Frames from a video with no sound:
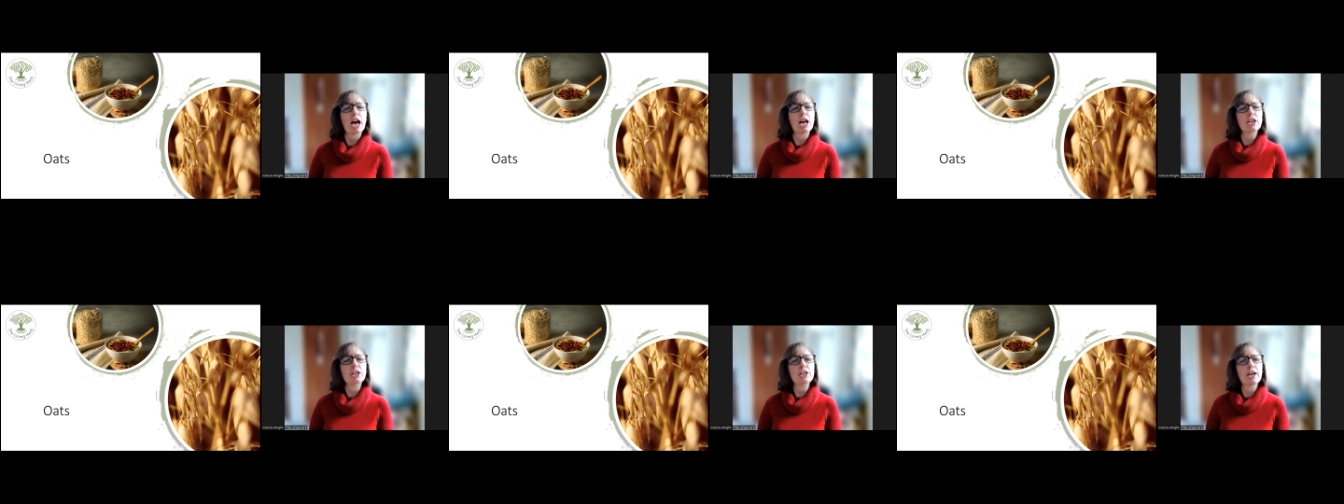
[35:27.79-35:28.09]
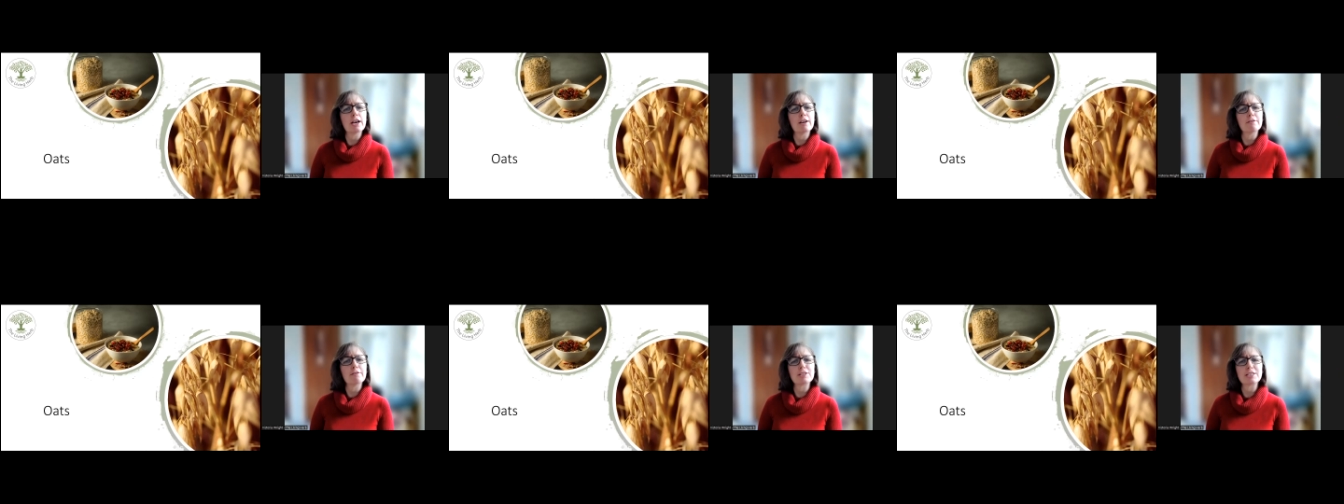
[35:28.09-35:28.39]
and
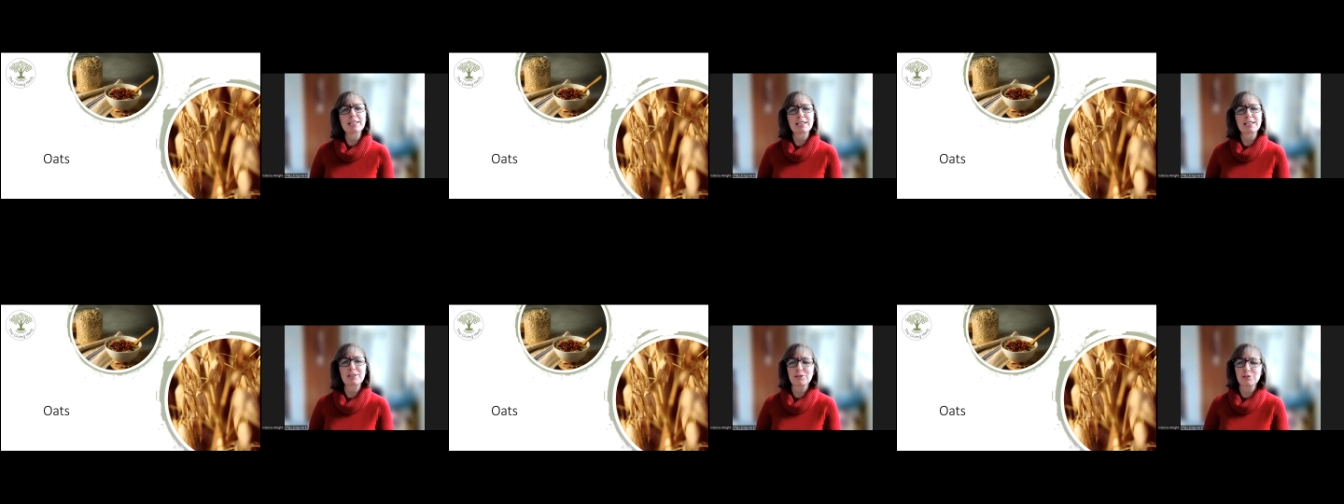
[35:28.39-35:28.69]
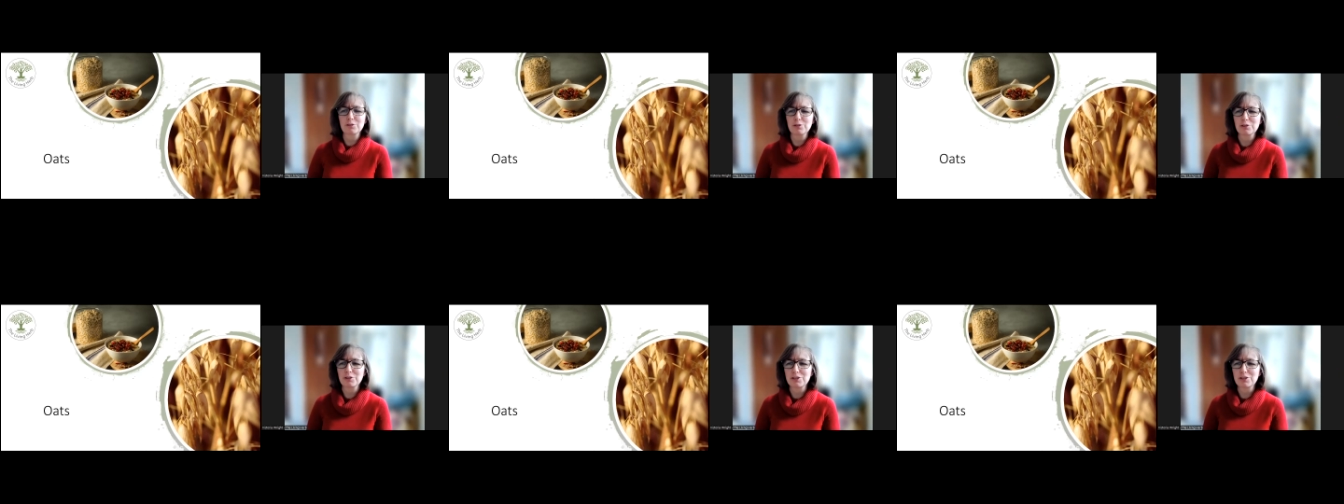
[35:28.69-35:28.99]
nervous
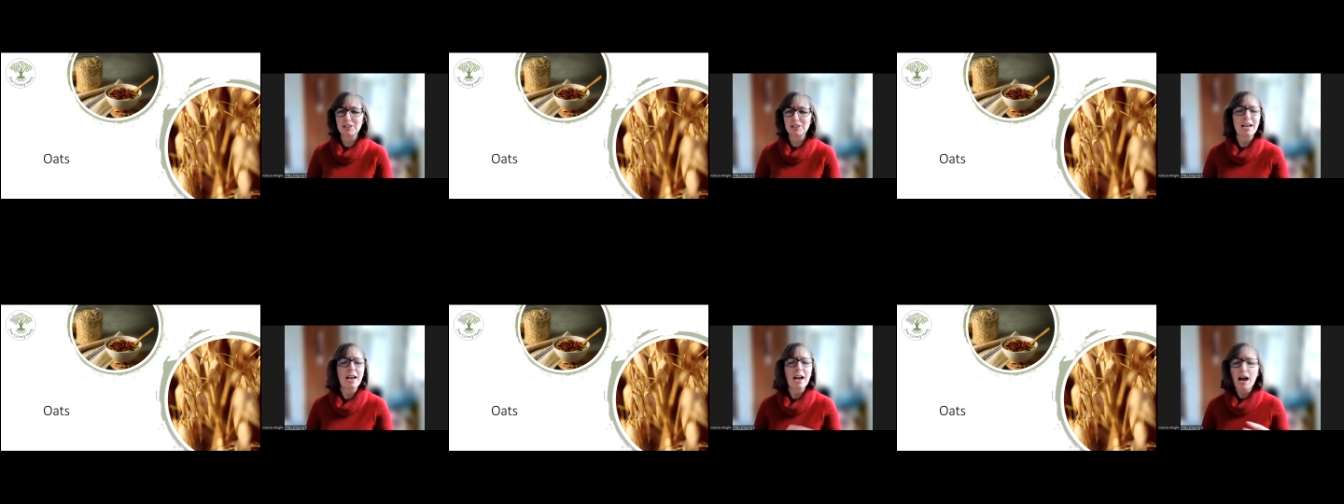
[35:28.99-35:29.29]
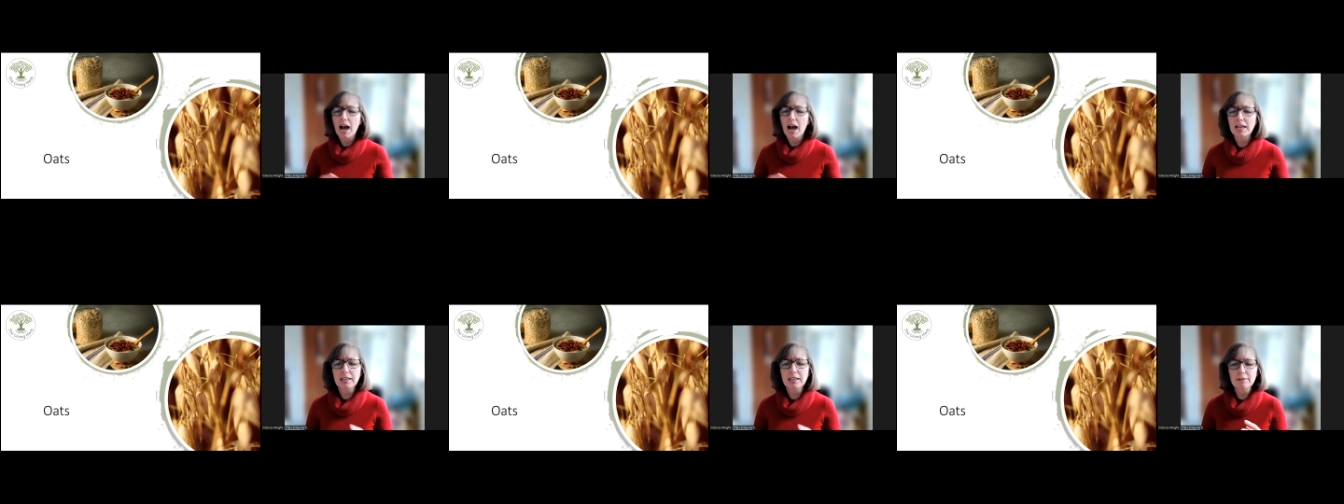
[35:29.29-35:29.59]
exhaustion.
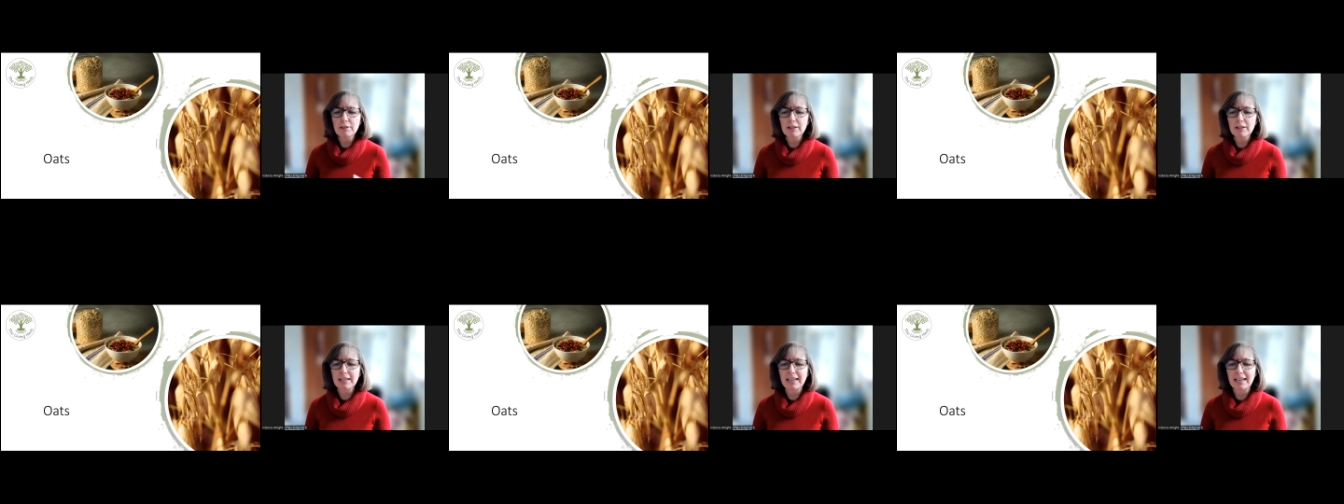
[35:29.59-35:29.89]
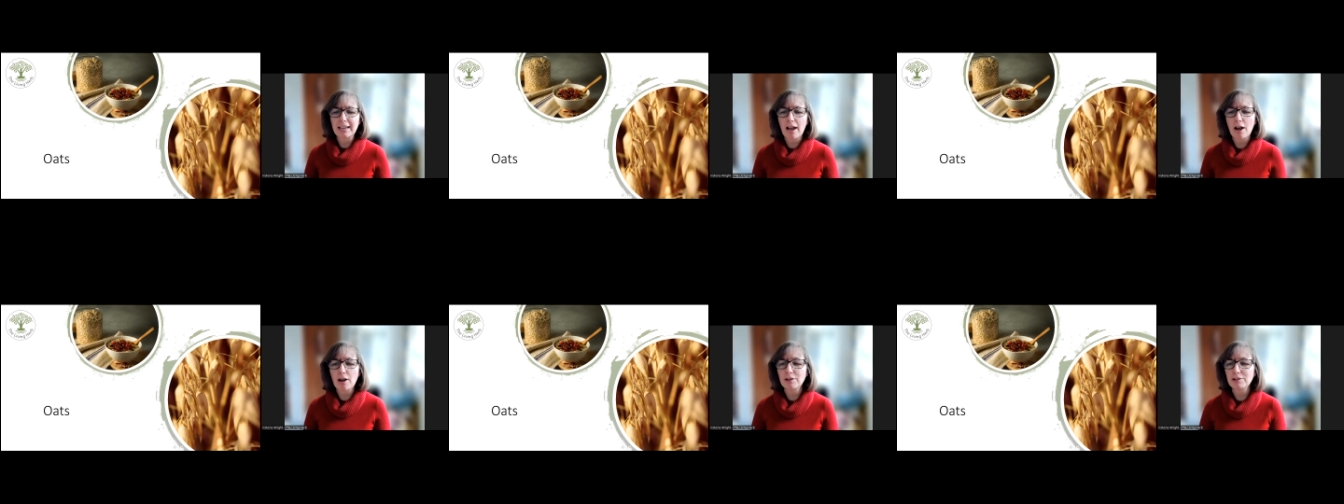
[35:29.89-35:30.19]
I love looking at